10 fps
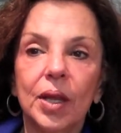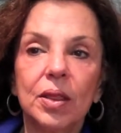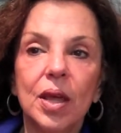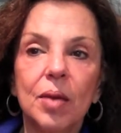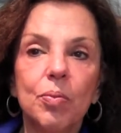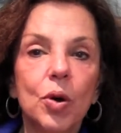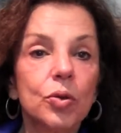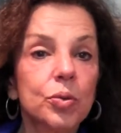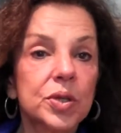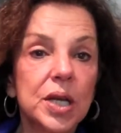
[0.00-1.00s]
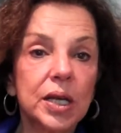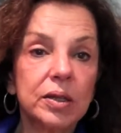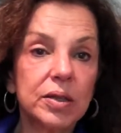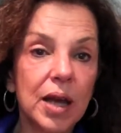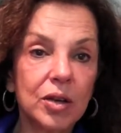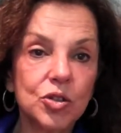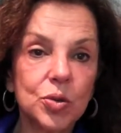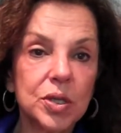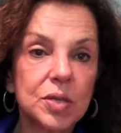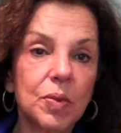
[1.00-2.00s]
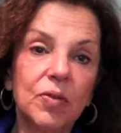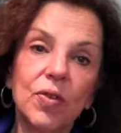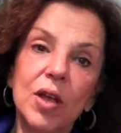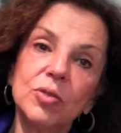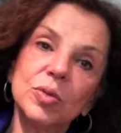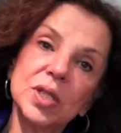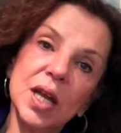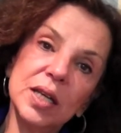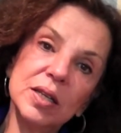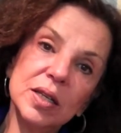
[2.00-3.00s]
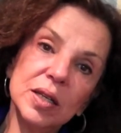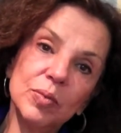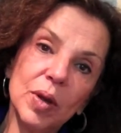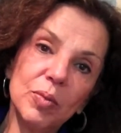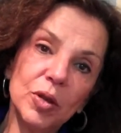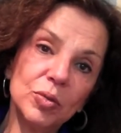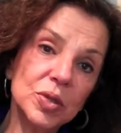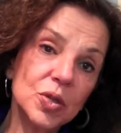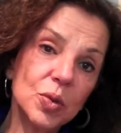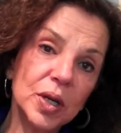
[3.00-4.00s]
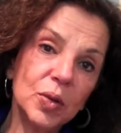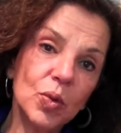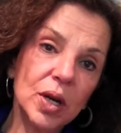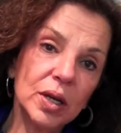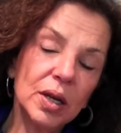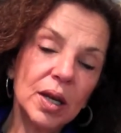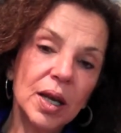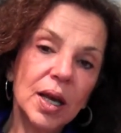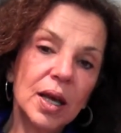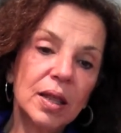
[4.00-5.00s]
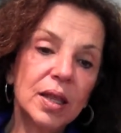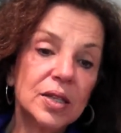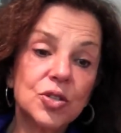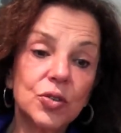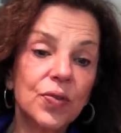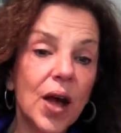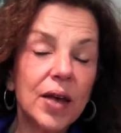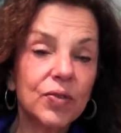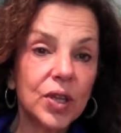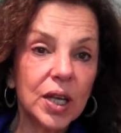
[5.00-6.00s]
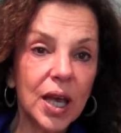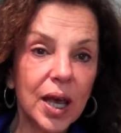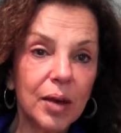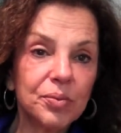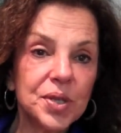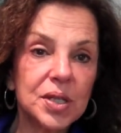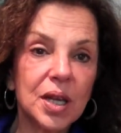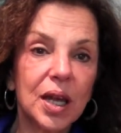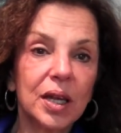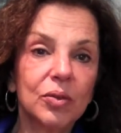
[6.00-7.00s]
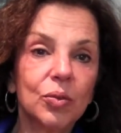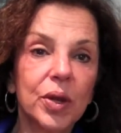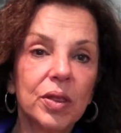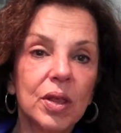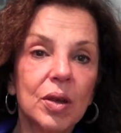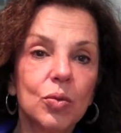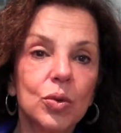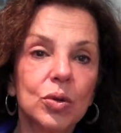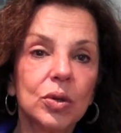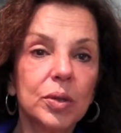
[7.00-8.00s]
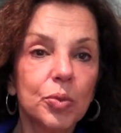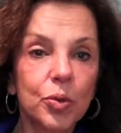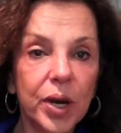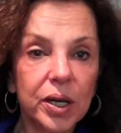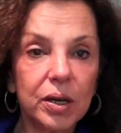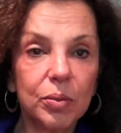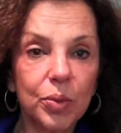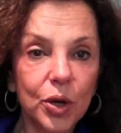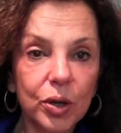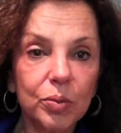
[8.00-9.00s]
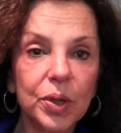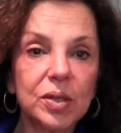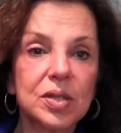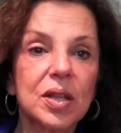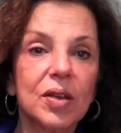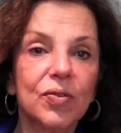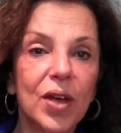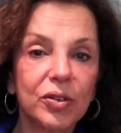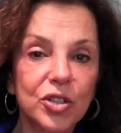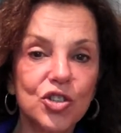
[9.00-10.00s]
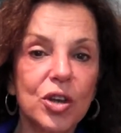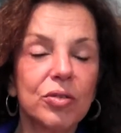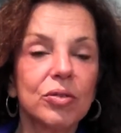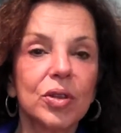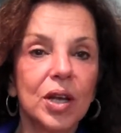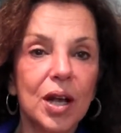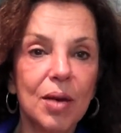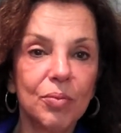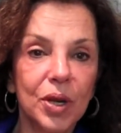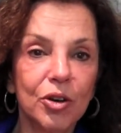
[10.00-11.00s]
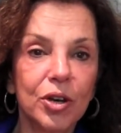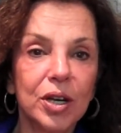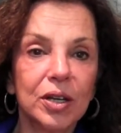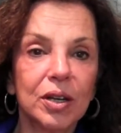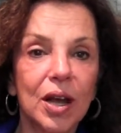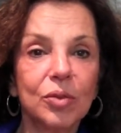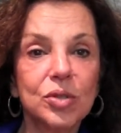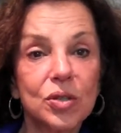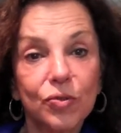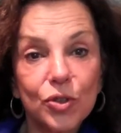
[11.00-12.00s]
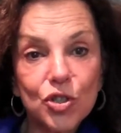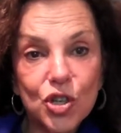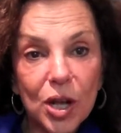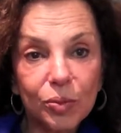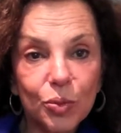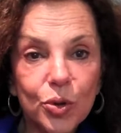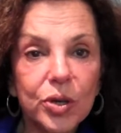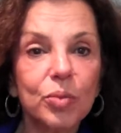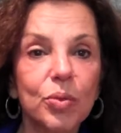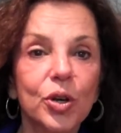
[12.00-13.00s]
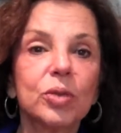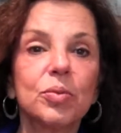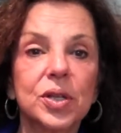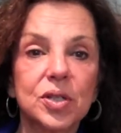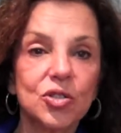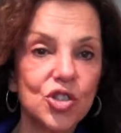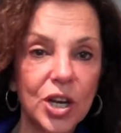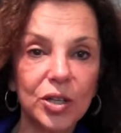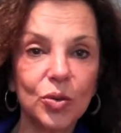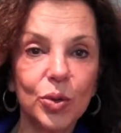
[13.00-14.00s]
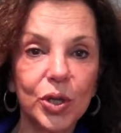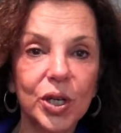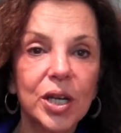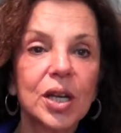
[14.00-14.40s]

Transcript: they both were taken to Auschwitz. My father was 19, my mother was 21. They survived the camps, and when they were liberated in Bergen-Belsen, they found each other and they got married, and I was the first child born in Bergen-Belsen, January